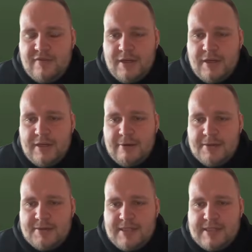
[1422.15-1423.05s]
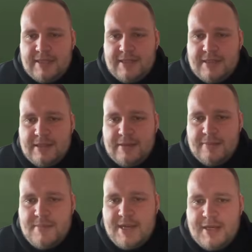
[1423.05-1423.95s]
their outside centre
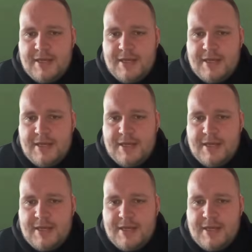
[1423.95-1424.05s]
mid